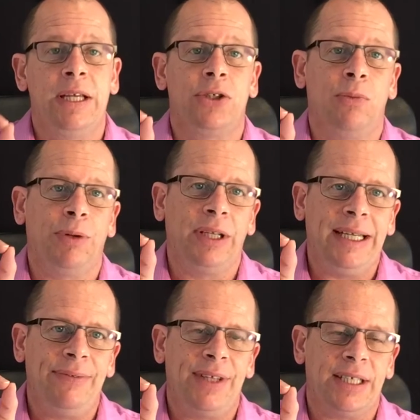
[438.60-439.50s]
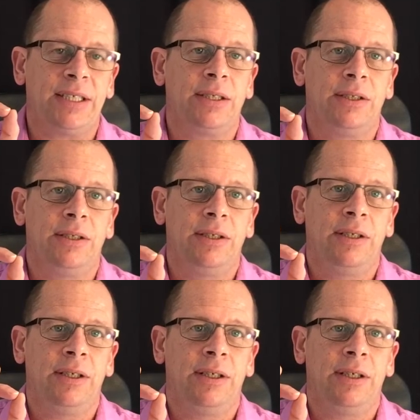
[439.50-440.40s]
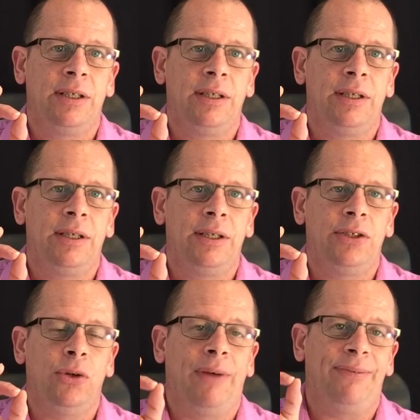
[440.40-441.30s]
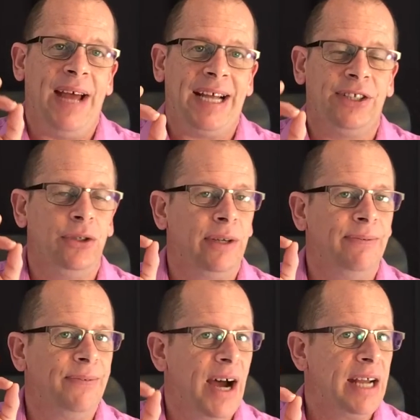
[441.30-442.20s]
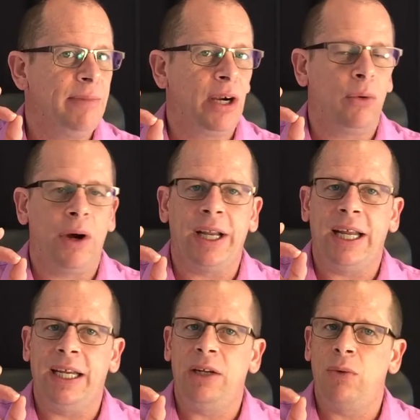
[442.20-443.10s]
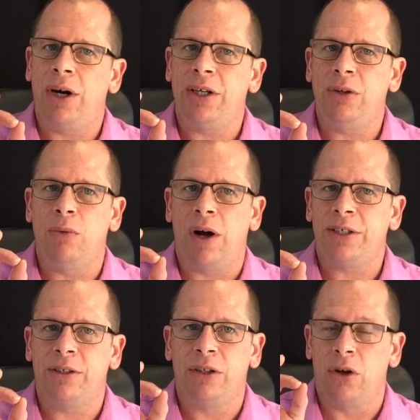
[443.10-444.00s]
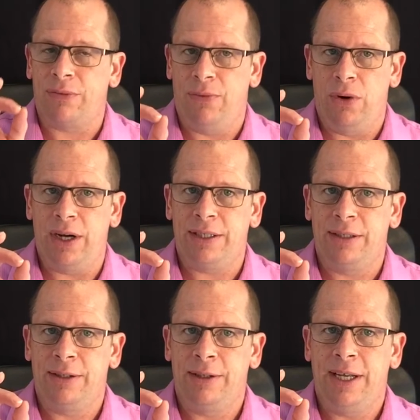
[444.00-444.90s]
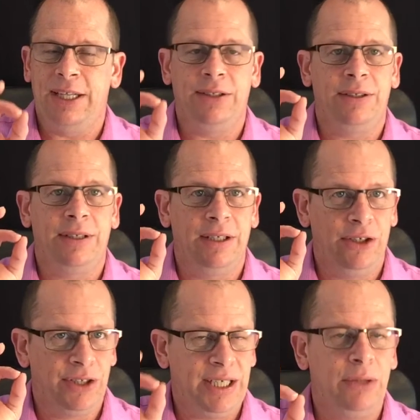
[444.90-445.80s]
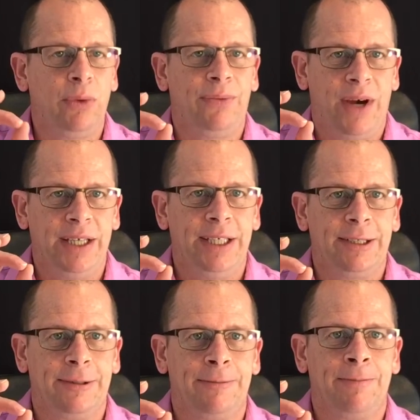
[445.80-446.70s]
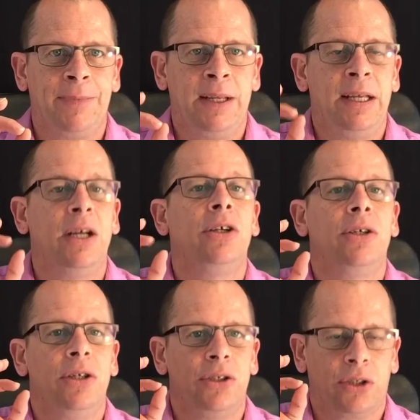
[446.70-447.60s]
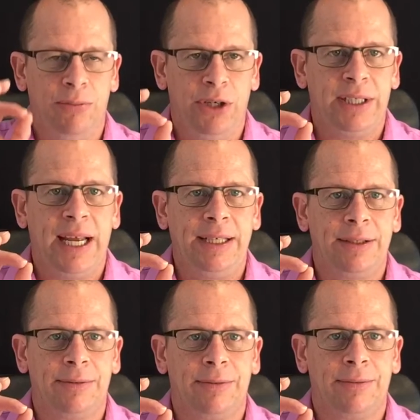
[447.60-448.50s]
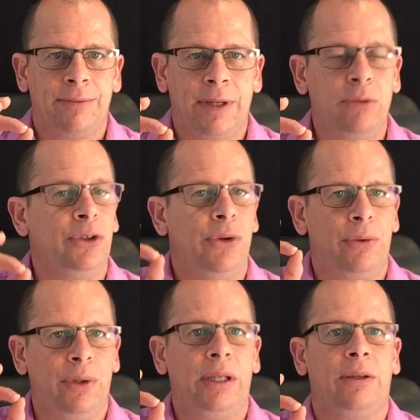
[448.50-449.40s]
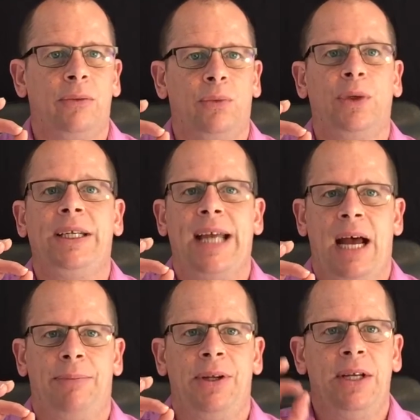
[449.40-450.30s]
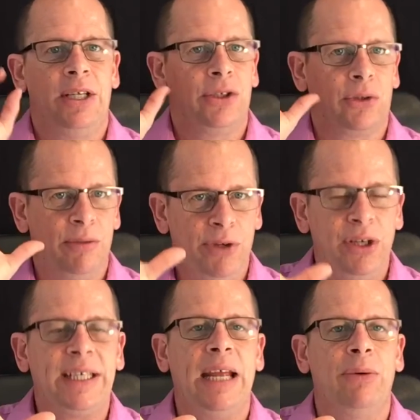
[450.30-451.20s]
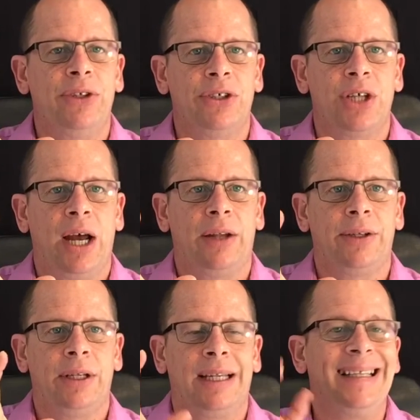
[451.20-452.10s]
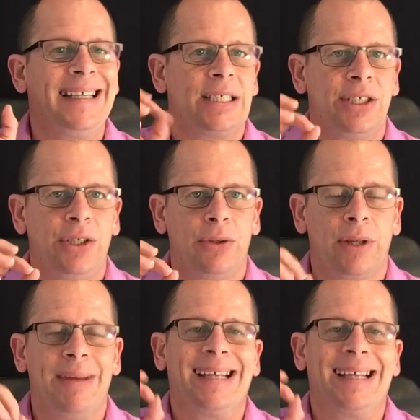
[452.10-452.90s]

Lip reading: So believe this to a fact. You can find marijuana anywhere you want to look for it, and that your teen will find it. So communicate, and we'll do a real recap. So communicate with your child. Listen to them.